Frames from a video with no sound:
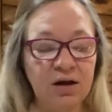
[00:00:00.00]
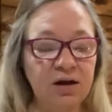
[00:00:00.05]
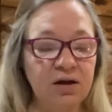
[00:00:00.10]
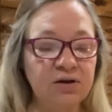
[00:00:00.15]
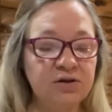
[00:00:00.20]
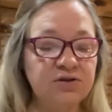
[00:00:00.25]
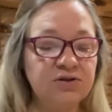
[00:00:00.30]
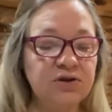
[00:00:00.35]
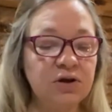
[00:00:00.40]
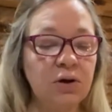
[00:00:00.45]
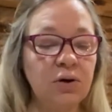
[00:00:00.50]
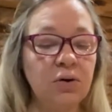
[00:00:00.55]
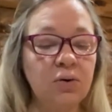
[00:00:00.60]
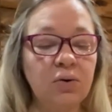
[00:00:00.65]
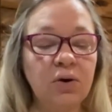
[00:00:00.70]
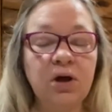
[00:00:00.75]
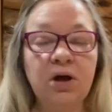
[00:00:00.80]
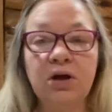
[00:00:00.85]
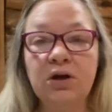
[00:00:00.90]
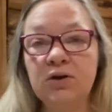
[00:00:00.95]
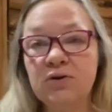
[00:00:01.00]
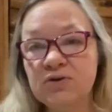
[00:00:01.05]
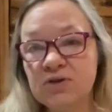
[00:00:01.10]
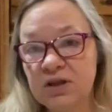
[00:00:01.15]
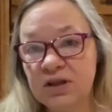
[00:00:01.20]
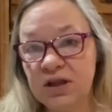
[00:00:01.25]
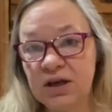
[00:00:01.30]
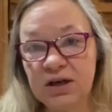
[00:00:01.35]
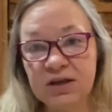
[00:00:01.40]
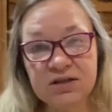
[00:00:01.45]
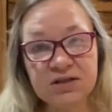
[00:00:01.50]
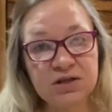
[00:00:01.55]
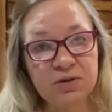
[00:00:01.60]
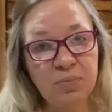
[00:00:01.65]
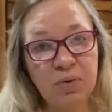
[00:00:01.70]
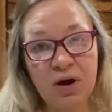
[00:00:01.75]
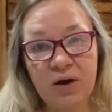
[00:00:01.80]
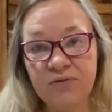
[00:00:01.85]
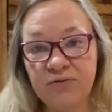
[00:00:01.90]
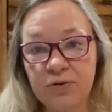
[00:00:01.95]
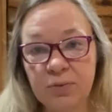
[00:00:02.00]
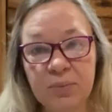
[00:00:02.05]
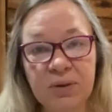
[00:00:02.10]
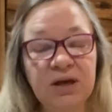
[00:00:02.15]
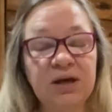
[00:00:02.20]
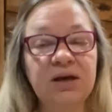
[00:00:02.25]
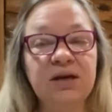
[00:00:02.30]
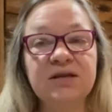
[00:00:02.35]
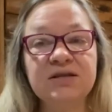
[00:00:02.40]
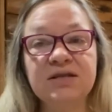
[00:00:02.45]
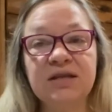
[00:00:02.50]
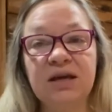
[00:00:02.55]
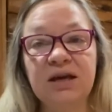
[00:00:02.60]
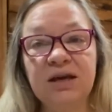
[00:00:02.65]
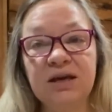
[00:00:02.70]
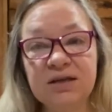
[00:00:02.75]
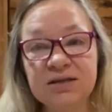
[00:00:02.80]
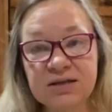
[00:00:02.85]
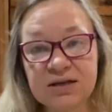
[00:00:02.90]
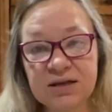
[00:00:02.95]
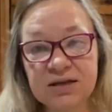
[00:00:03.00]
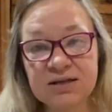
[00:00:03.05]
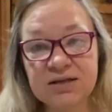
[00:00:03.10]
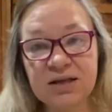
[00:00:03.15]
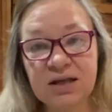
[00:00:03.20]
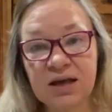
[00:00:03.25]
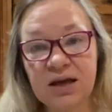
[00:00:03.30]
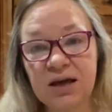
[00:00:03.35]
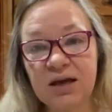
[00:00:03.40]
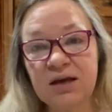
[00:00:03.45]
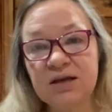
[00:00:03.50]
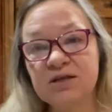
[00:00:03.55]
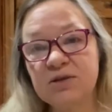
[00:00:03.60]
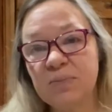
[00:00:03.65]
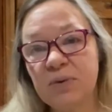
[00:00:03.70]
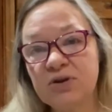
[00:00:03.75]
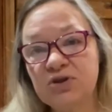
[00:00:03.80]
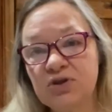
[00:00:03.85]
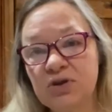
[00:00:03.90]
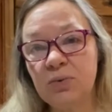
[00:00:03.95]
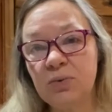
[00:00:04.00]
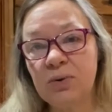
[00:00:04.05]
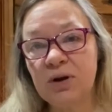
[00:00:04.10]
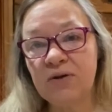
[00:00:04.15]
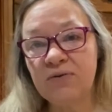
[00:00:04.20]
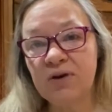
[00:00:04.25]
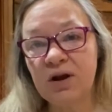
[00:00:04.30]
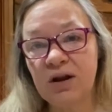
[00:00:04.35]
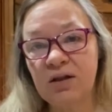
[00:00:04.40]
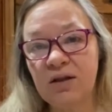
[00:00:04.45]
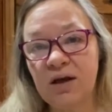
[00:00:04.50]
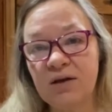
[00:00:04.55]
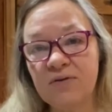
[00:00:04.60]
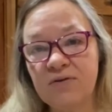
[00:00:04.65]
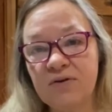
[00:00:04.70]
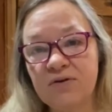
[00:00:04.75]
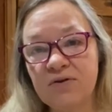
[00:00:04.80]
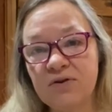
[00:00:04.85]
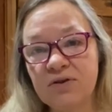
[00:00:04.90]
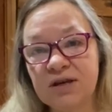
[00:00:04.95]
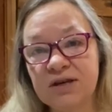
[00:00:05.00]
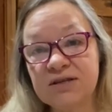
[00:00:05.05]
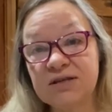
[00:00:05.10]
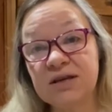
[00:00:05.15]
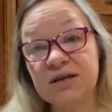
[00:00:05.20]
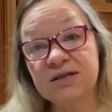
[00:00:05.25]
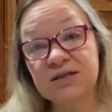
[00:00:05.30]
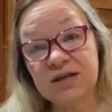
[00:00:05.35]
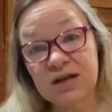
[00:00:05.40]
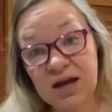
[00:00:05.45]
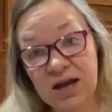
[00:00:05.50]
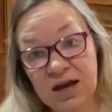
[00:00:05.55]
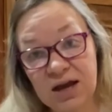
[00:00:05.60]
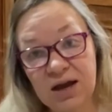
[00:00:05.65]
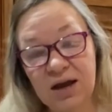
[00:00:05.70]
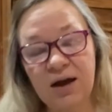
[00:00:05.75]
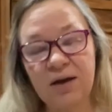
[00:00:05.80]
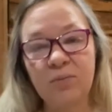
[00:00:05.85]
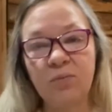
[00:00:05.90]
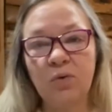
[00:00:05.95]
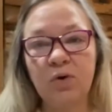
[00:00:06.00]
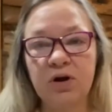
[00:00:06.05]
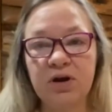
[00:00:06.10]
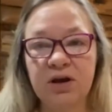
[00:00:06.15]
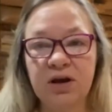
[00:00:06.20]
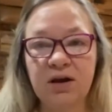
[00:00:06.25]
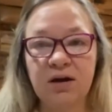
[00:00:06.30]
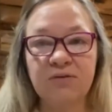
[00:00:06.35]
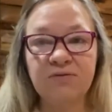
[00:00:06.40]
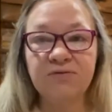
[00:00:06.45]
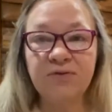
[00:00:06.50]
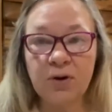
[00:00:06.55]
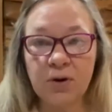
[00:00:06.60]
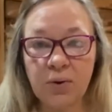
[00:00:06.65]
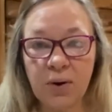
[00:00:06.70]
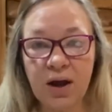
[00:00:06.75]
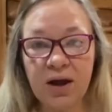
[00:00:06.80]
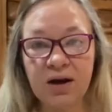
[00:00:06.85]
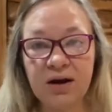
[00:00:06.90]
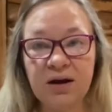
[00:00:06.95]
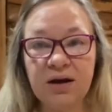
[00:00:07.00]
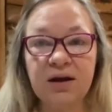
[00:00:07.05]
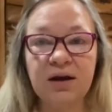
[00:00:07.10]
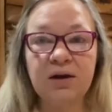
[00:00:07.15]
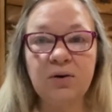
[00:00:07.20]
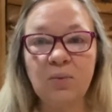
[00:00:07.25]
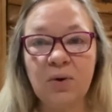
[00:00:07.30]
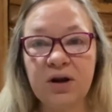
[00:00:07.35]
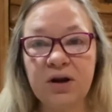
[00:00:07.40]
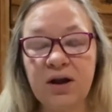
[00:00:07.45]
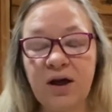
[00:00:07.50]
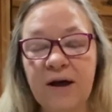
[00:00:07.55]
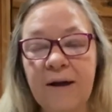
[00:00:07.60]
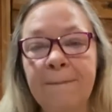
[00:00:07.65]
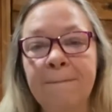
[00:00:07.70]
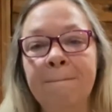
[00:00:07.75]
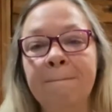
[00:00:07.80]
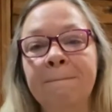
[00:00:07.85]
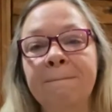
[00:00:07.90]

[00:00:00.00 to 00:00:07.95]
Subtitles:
So using the Instapot for me is the easiest thing, especially I've got a lot of other things like today. I'm working on photo editing and whatnot.